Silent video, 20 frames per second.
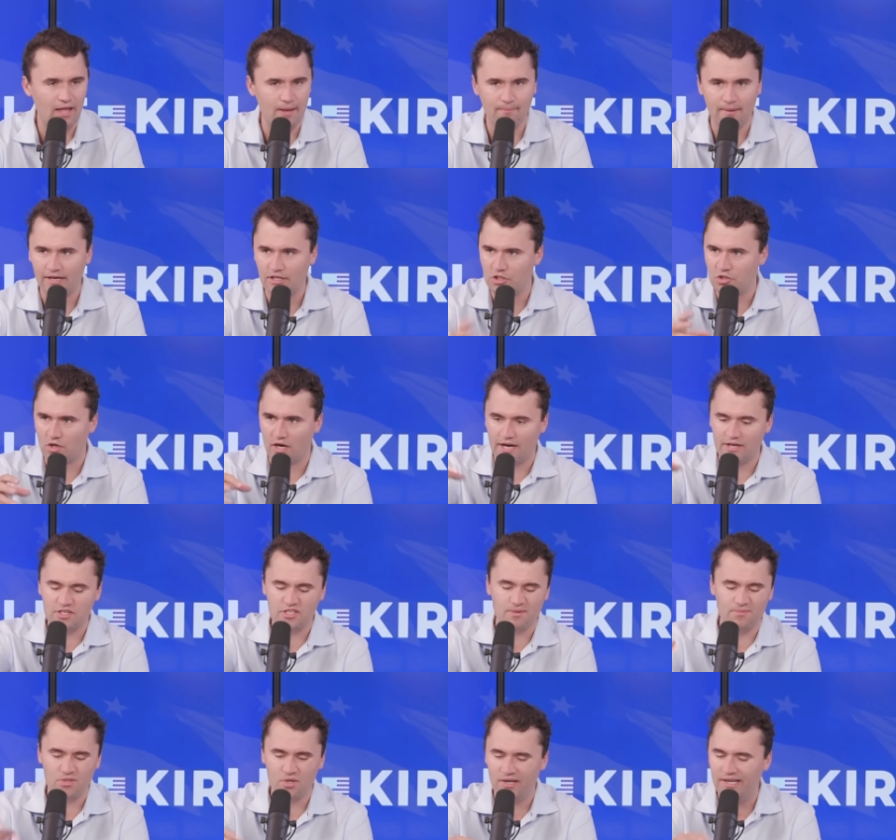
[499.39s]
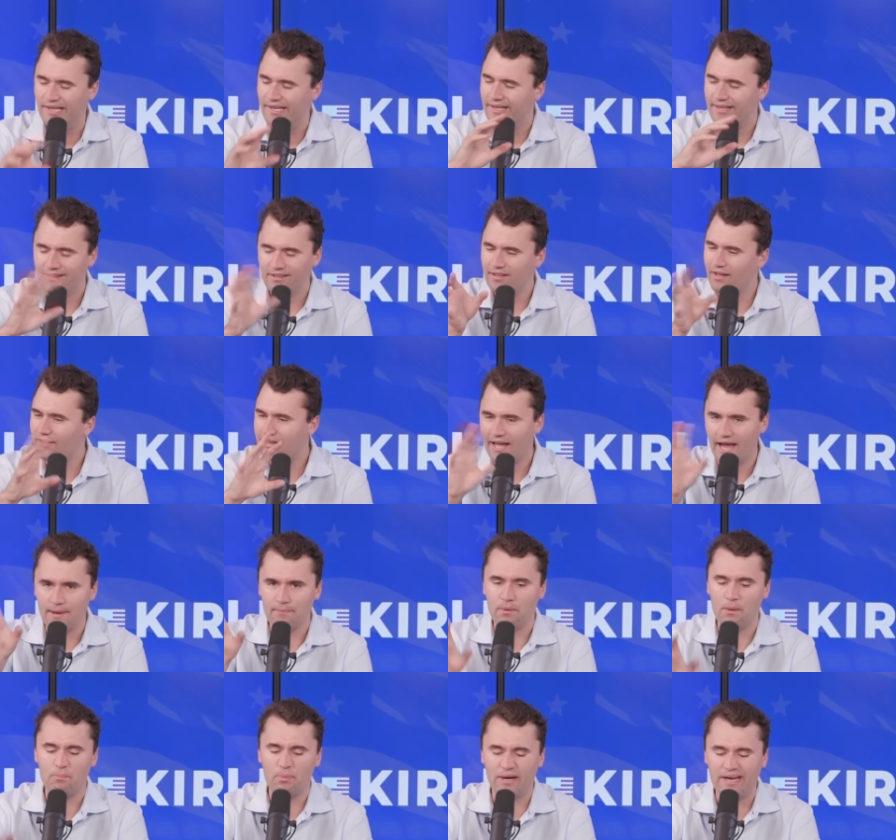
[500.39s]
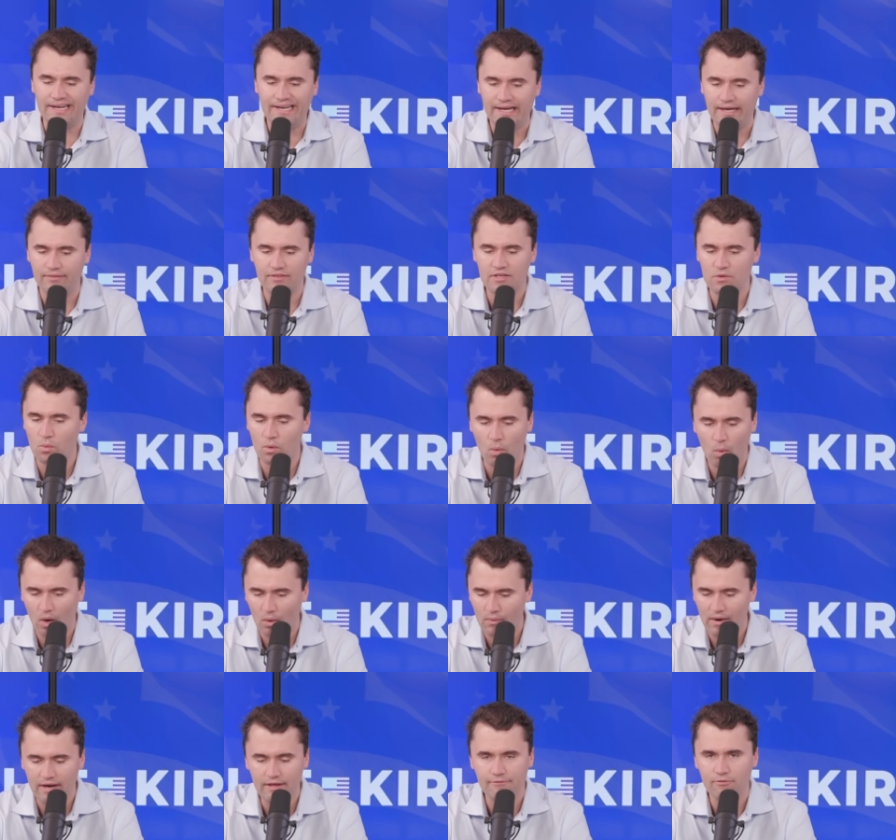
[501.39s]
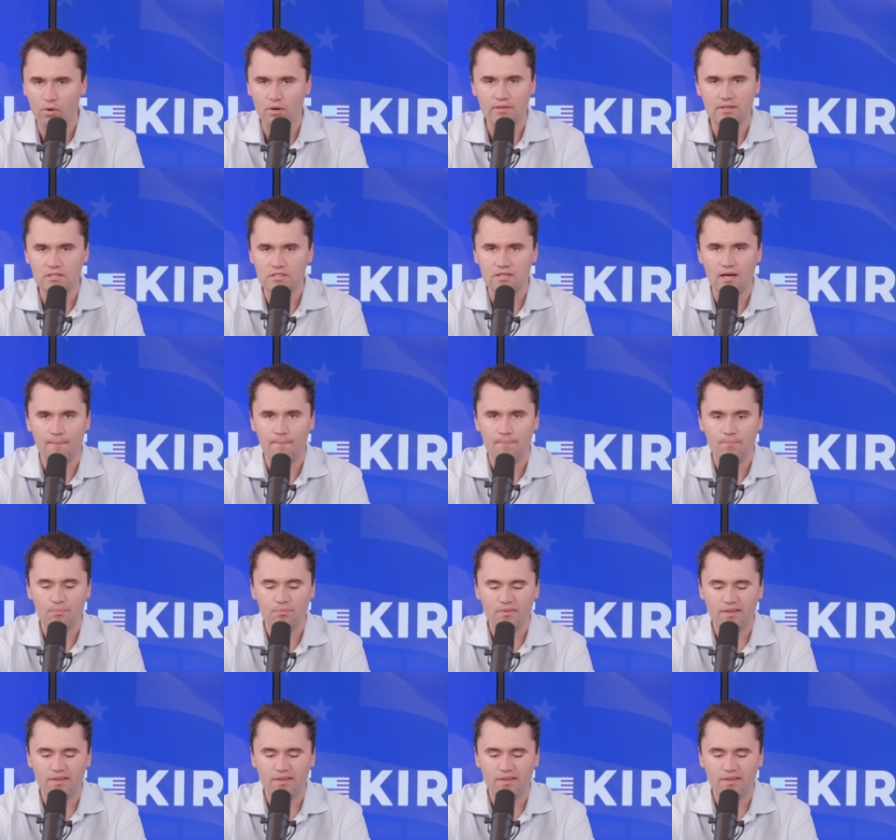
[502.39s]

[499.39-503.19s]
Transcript: They might try some sort of, uh, okay, but bring it on. We're ready for it this time.